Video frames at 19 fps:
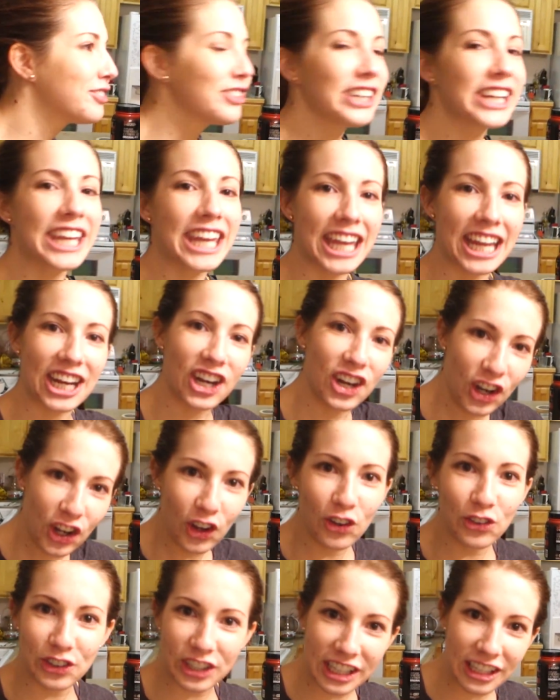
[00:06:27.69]
freaking
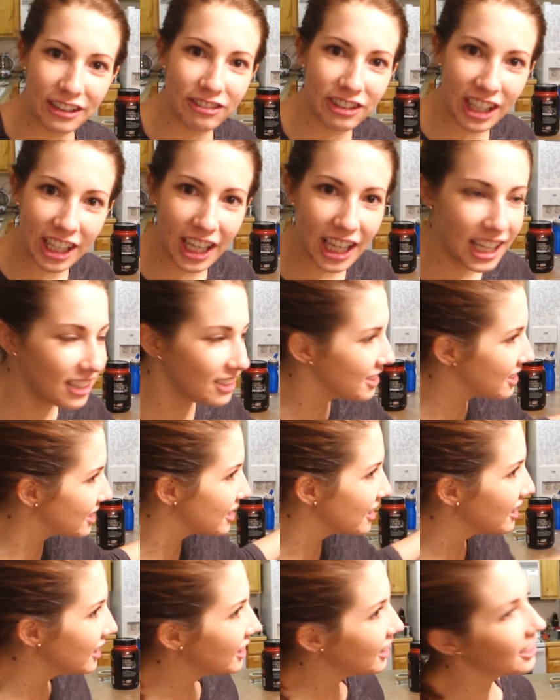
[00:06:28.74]
new TVs.
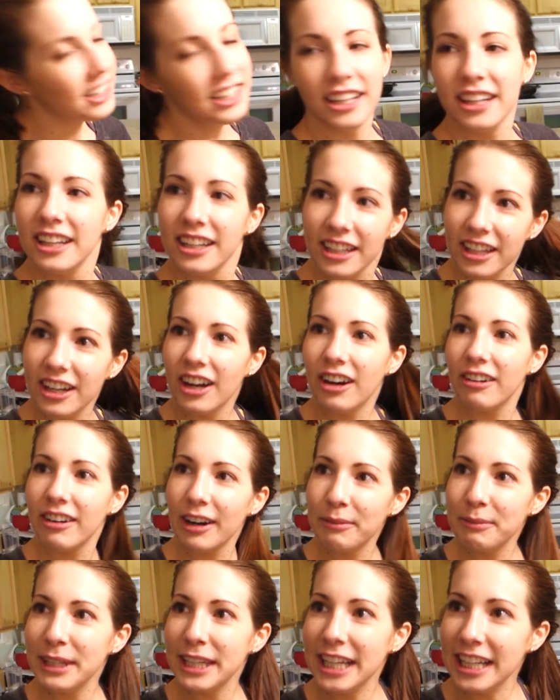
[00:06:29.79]
You know
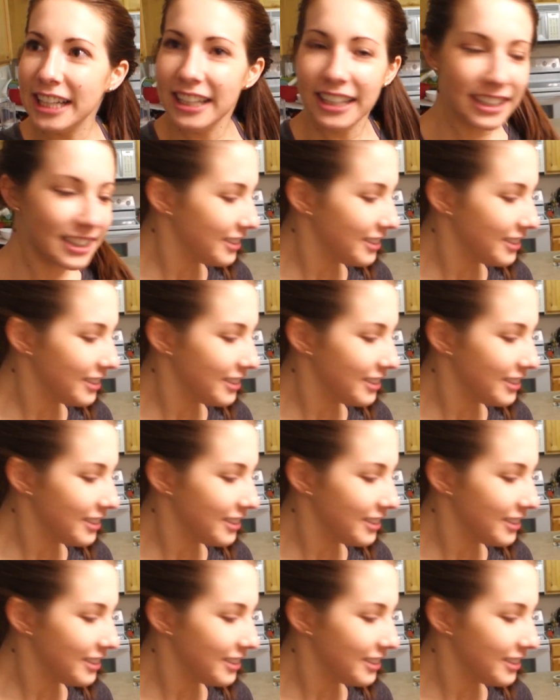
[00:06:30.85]
what I mean?